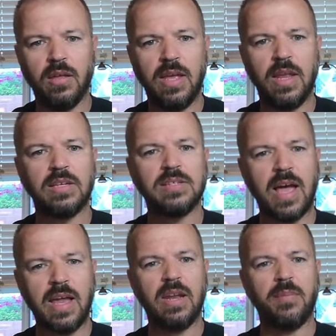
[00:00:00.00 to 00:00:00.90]
get
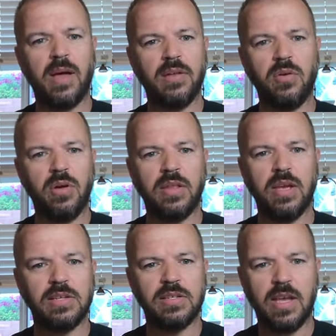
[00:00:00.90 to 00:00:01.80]
excited about doing
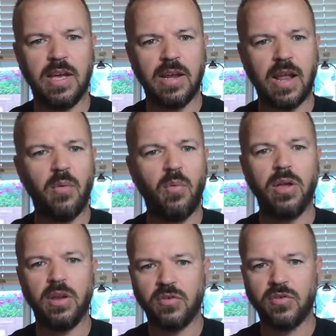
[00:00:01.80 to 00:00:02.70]
this, and I
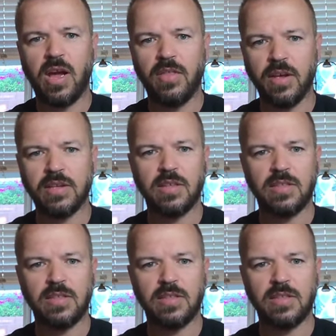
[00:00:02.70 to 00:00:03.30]
want you to try this.